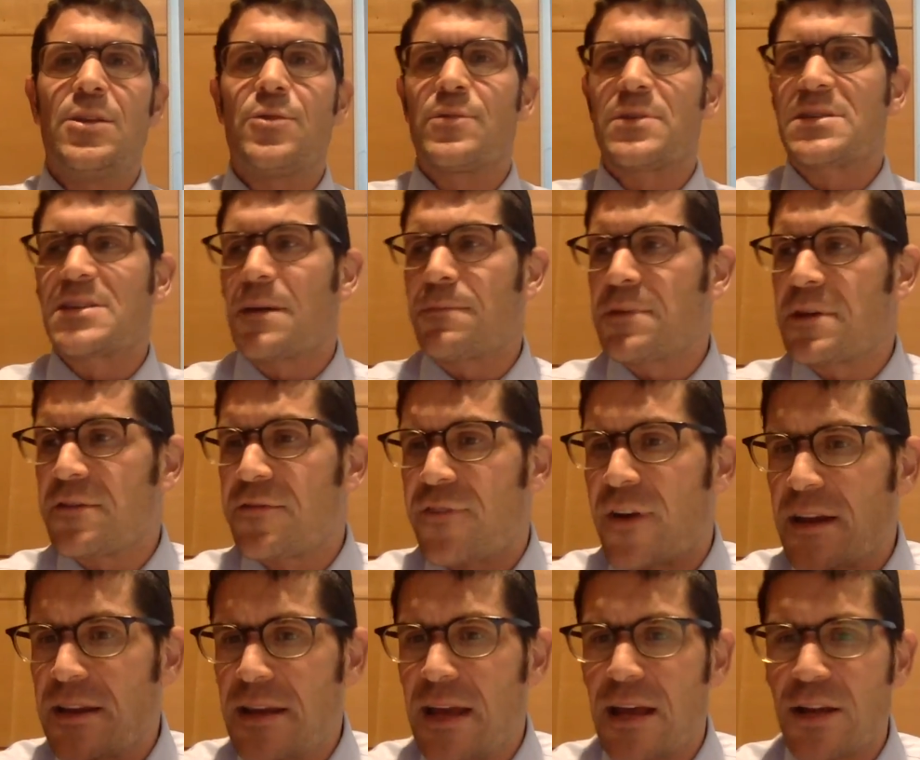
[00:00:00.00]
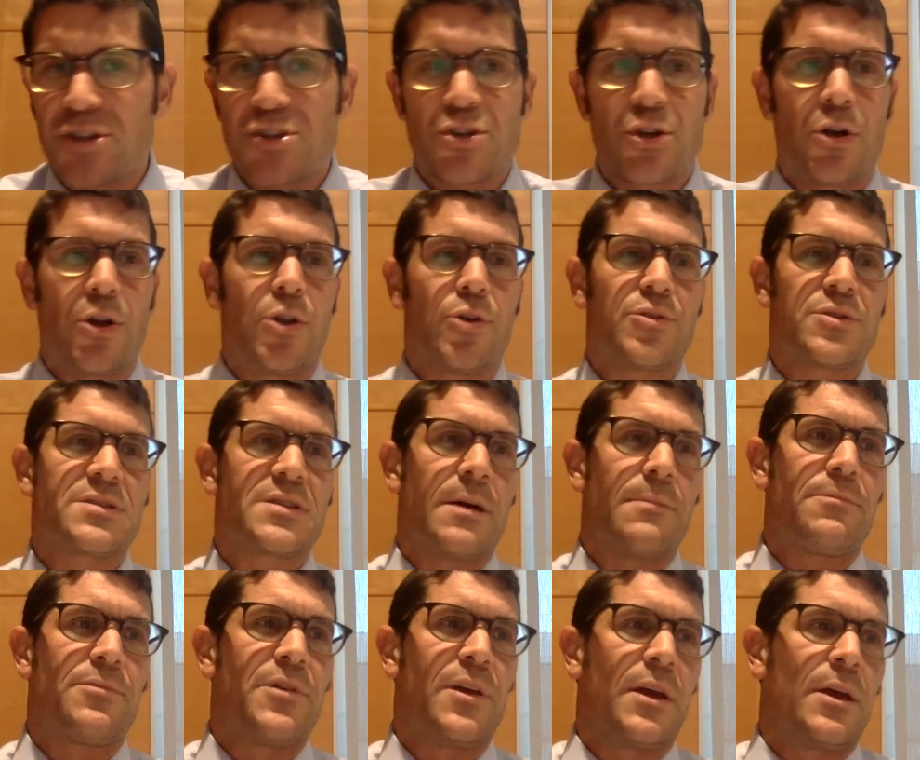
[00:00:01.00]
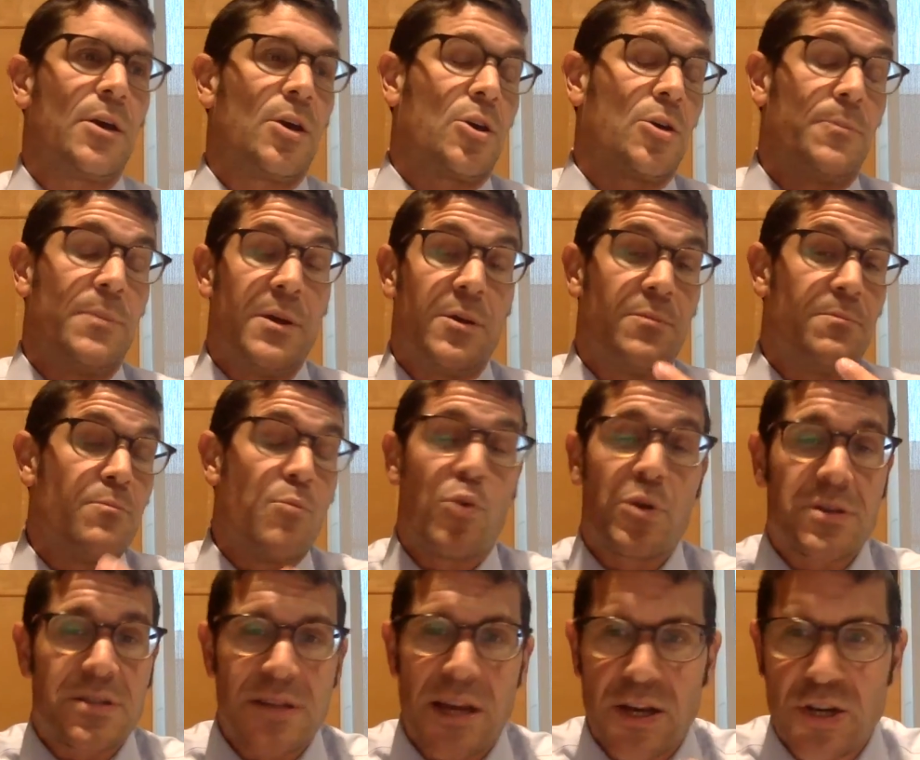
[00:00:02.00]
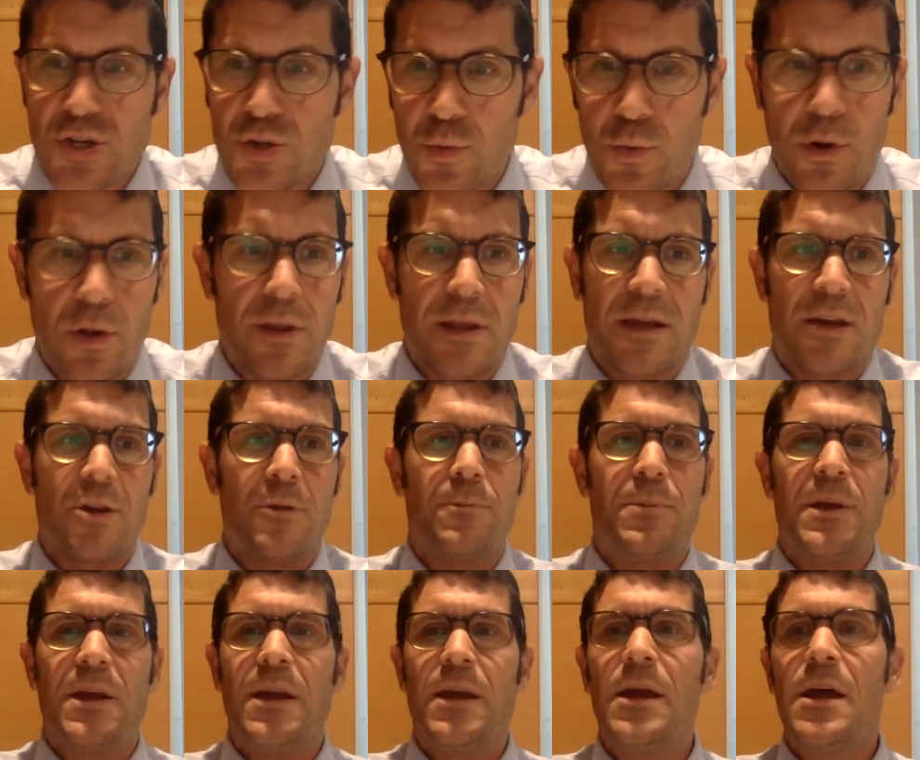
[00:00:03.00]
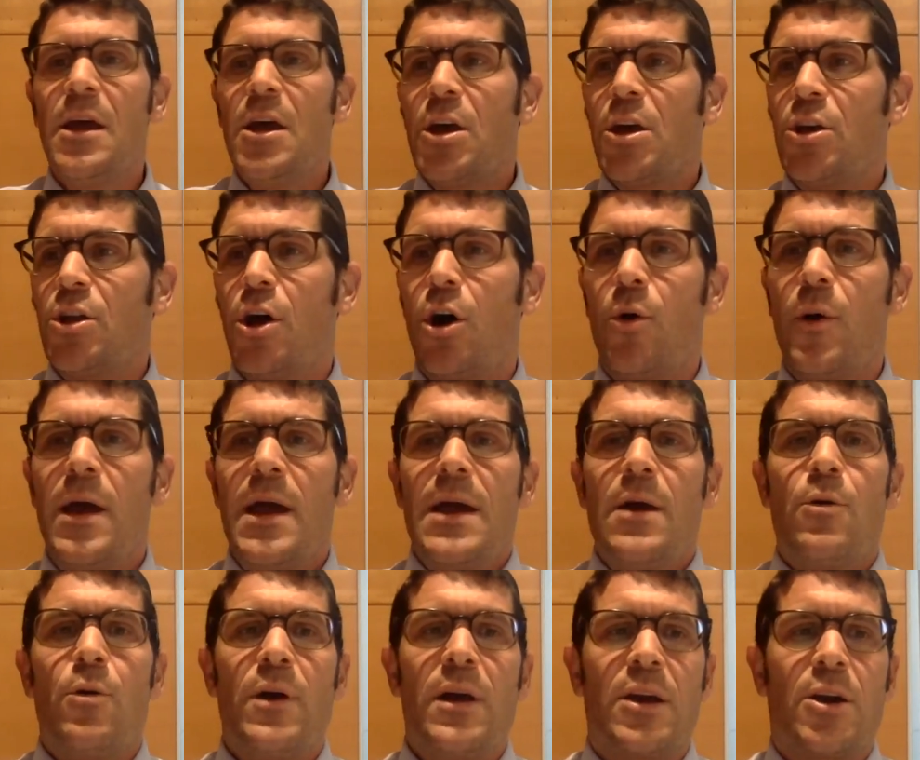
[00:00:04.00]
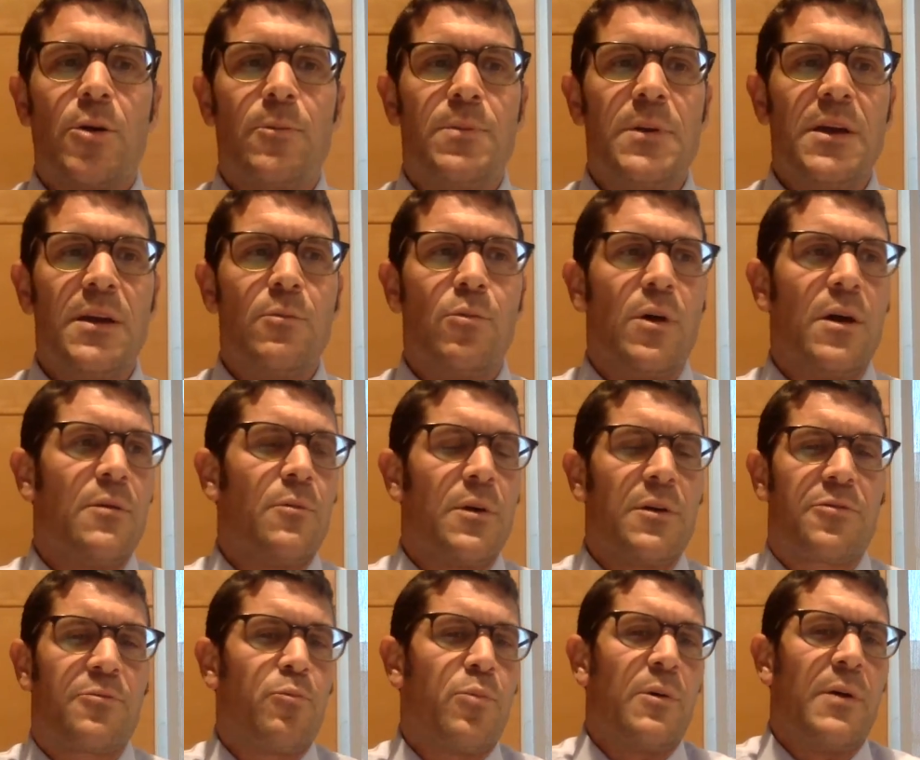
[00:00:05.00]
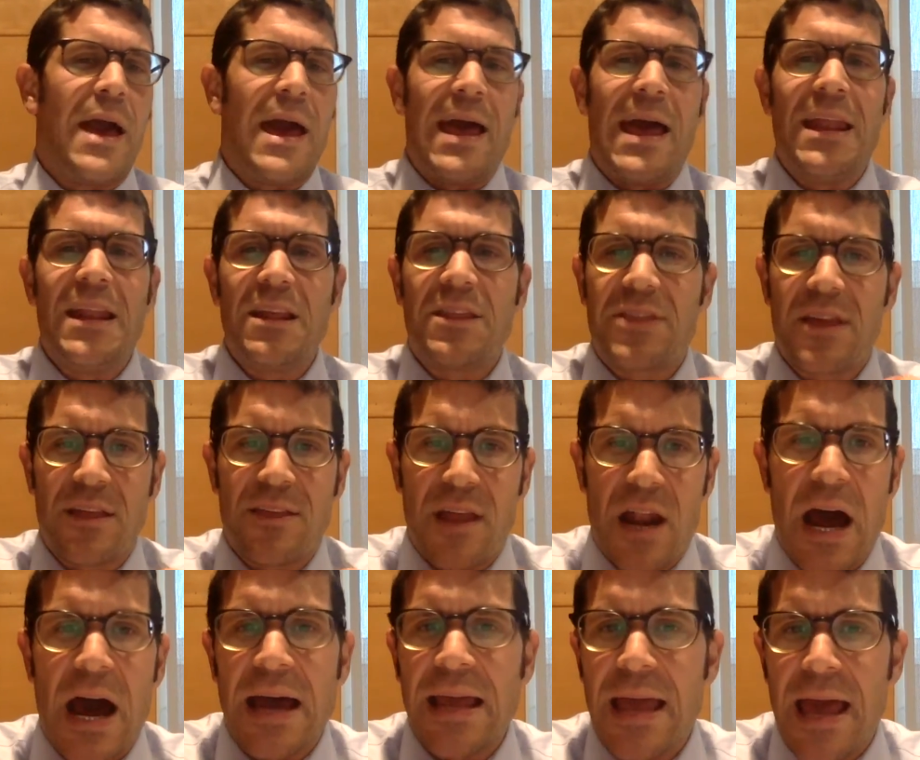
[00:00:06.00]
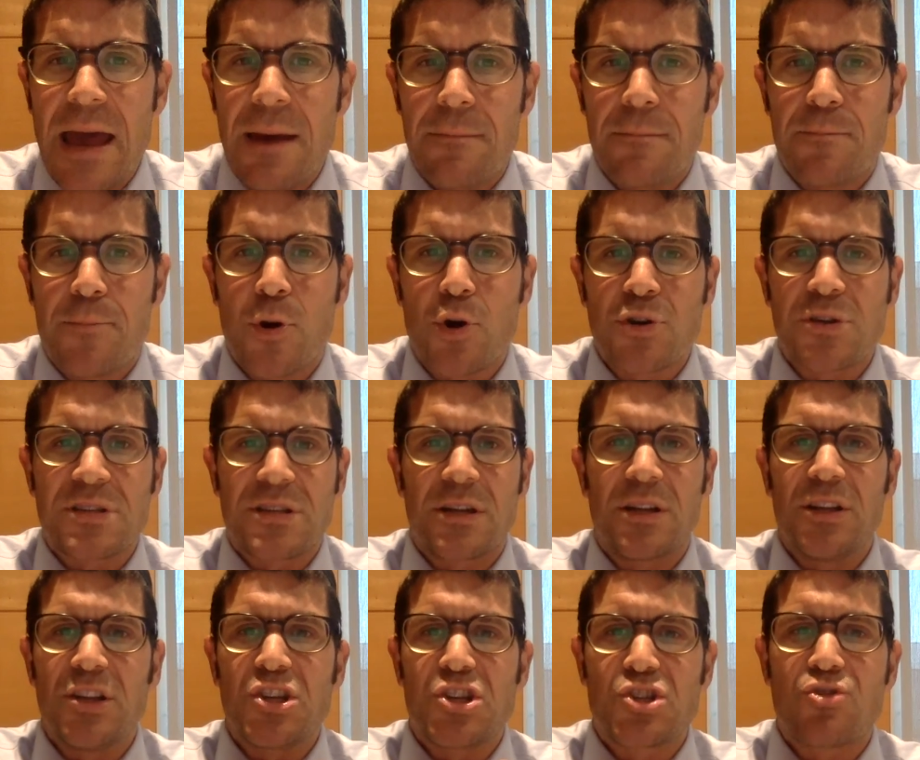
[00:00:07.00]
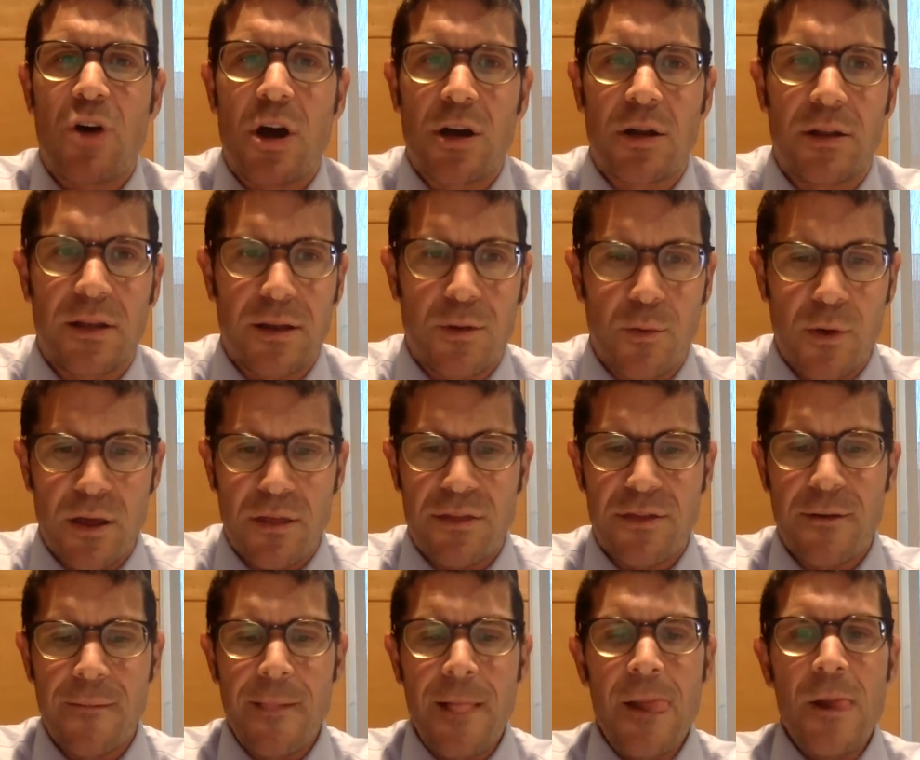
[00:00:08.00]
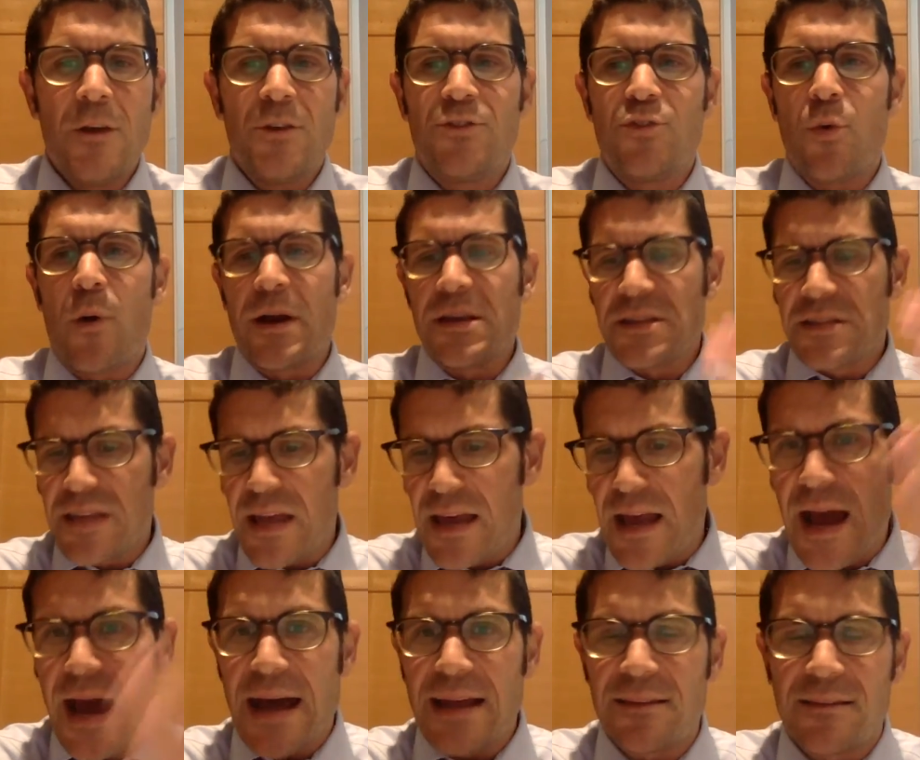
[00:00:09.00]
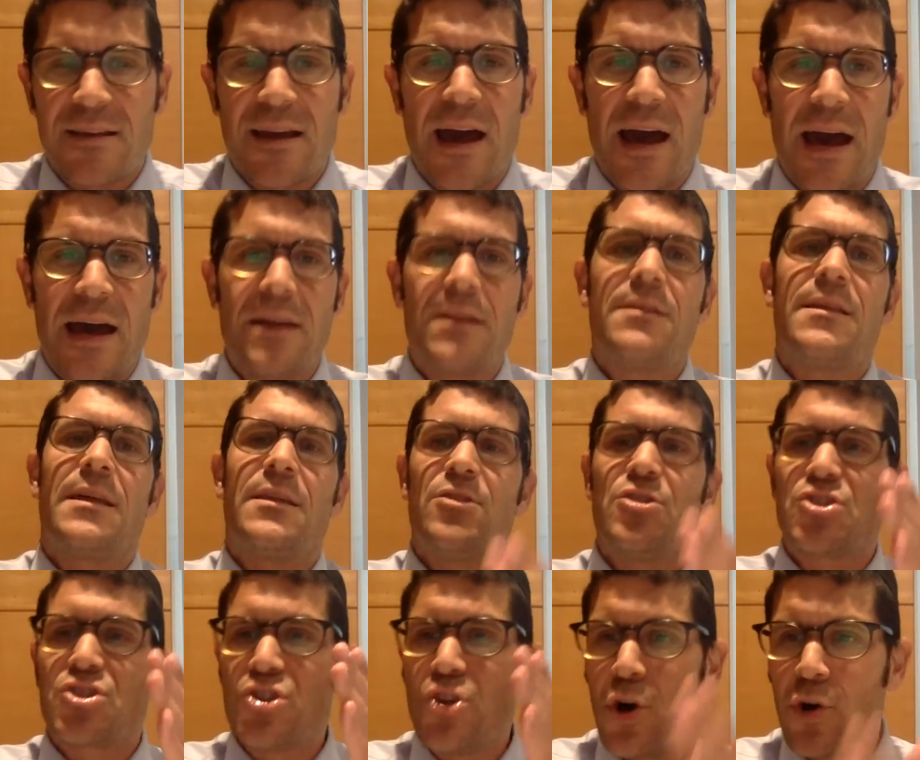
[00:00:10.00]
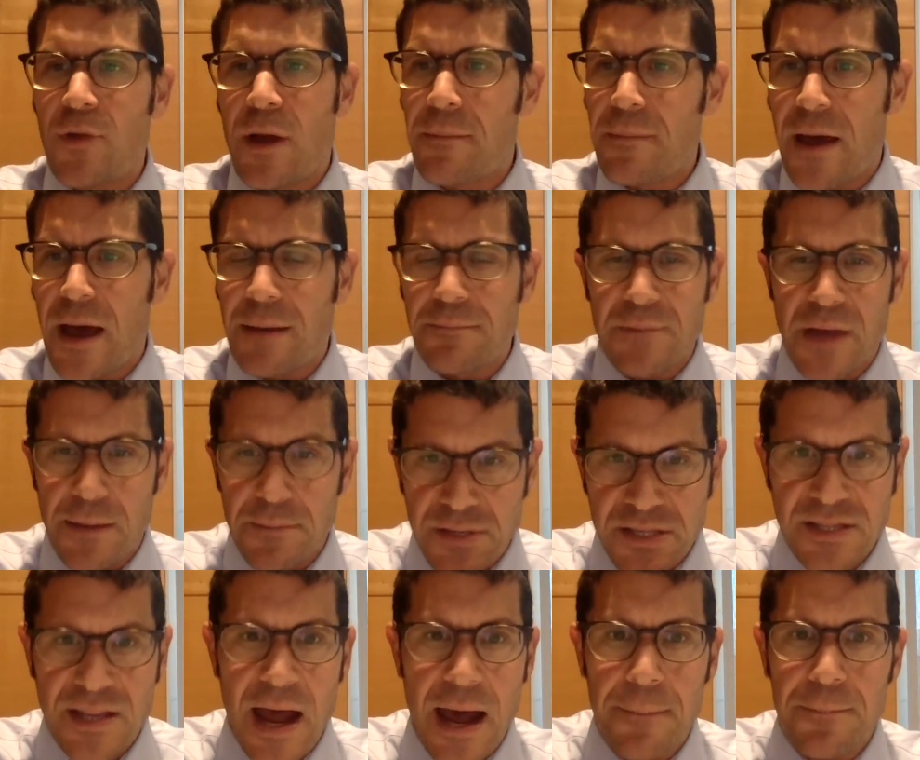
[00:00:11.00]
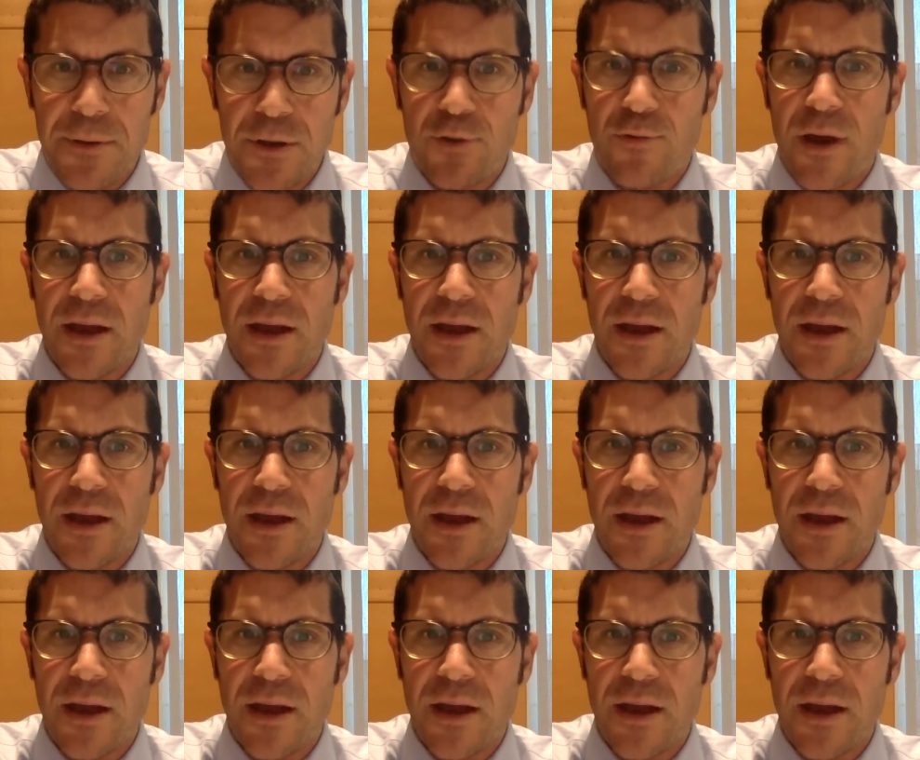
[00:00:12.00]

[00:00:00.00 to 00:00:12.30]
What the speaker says: it's something financial or something, it could be more sexual, it could be, it could be with anything that I am personally struggling with. Do I say ad kan, that there's no, I'm stopping